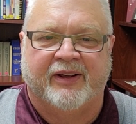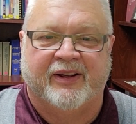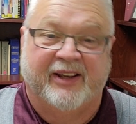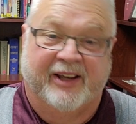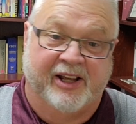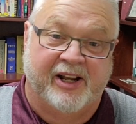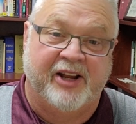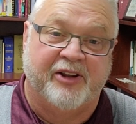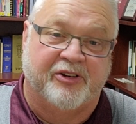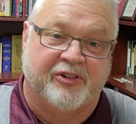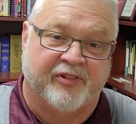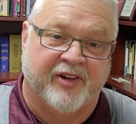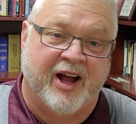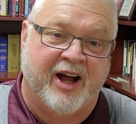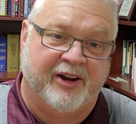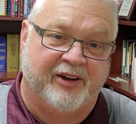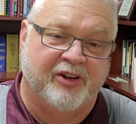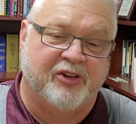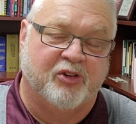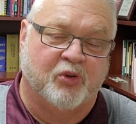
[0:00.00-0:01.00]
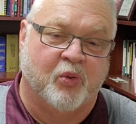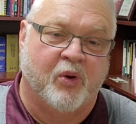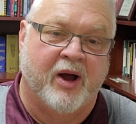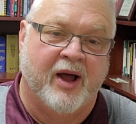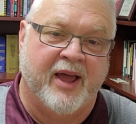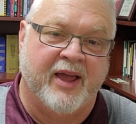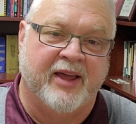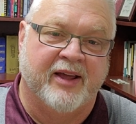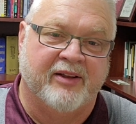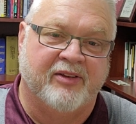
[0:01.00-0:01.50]
It has found its
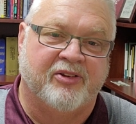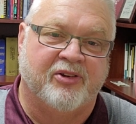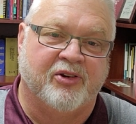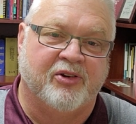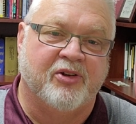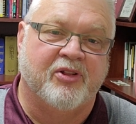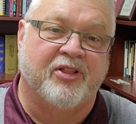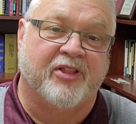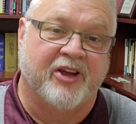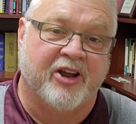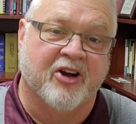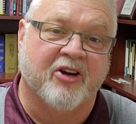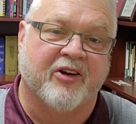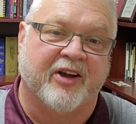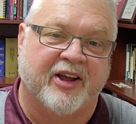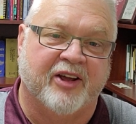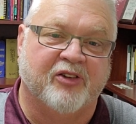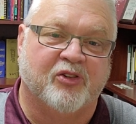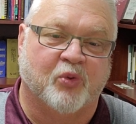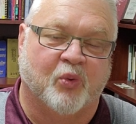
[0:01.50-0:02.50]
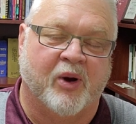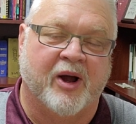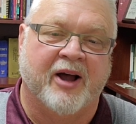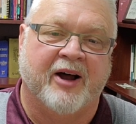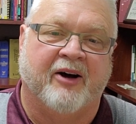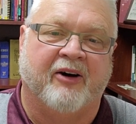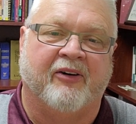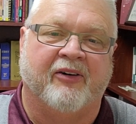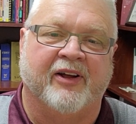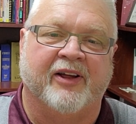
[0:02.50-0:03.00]
way into theory as
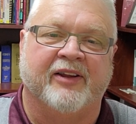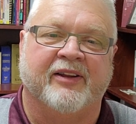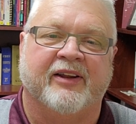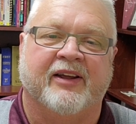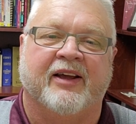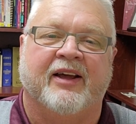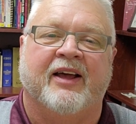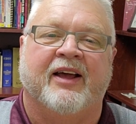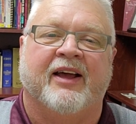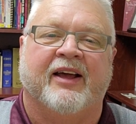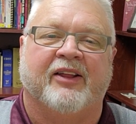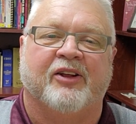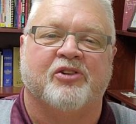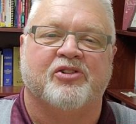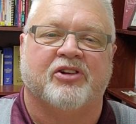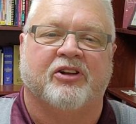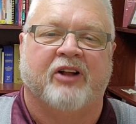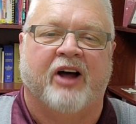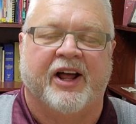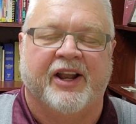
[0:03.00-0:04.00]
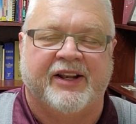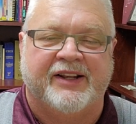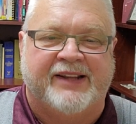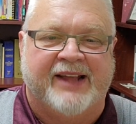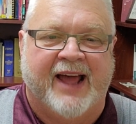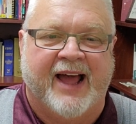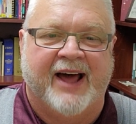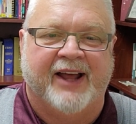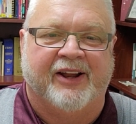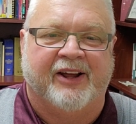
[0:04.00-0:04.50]
well, and there's a lot of
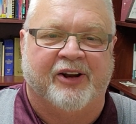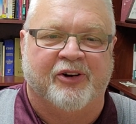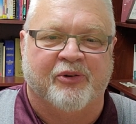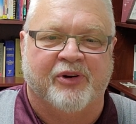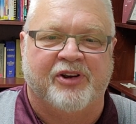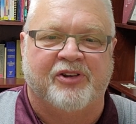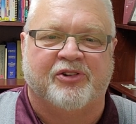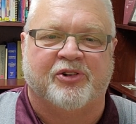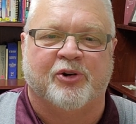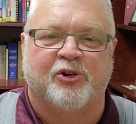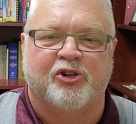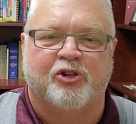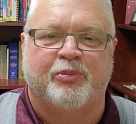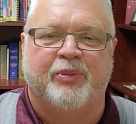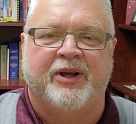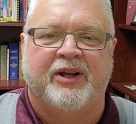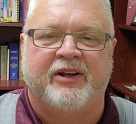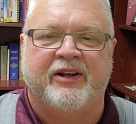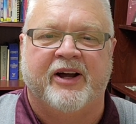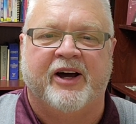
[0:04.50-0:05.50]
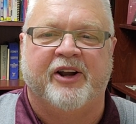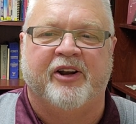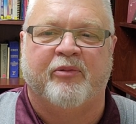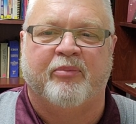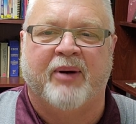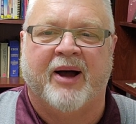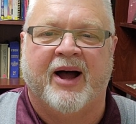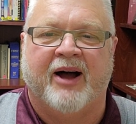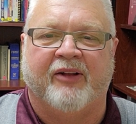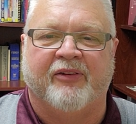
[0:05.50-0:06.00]
data and research being done
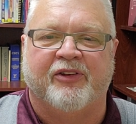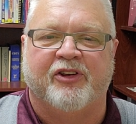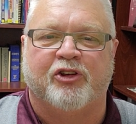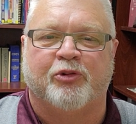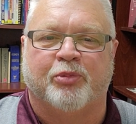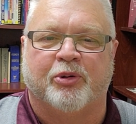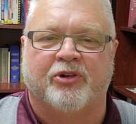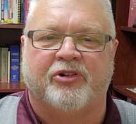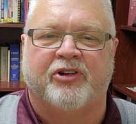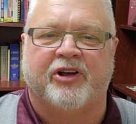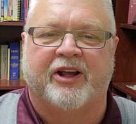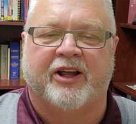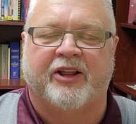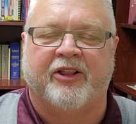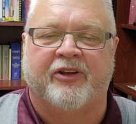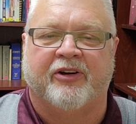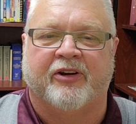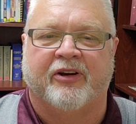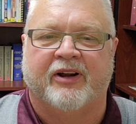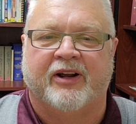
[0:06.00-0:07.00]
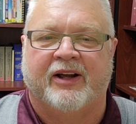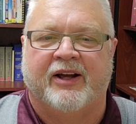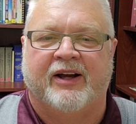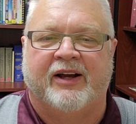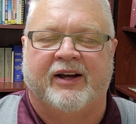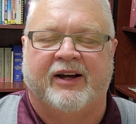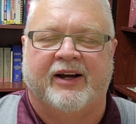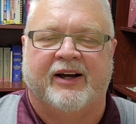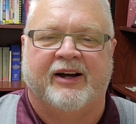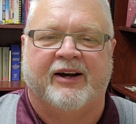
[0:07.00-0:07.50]
about this particular
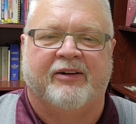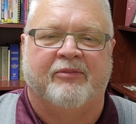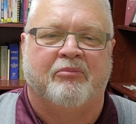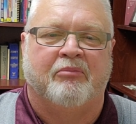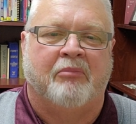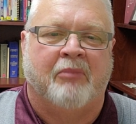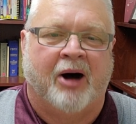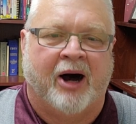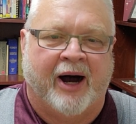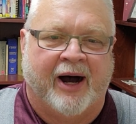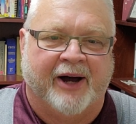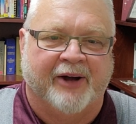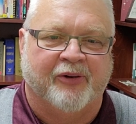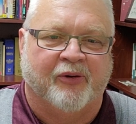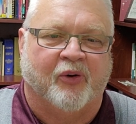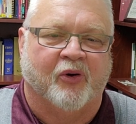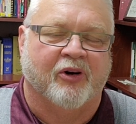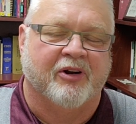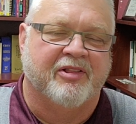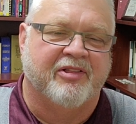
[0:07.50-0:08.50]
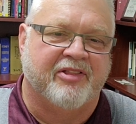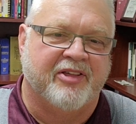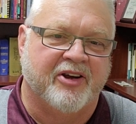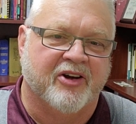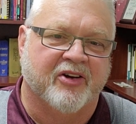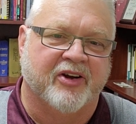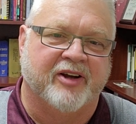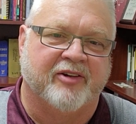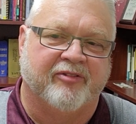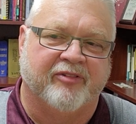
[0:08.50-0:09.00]
model or
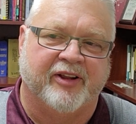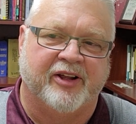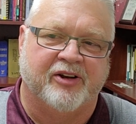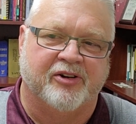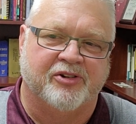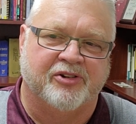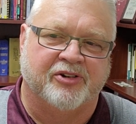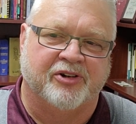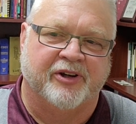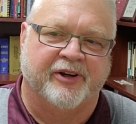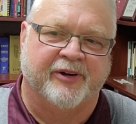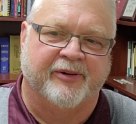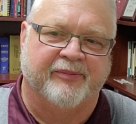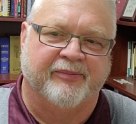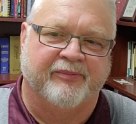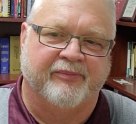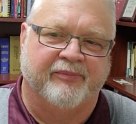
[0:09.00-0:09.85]
theory of leadership.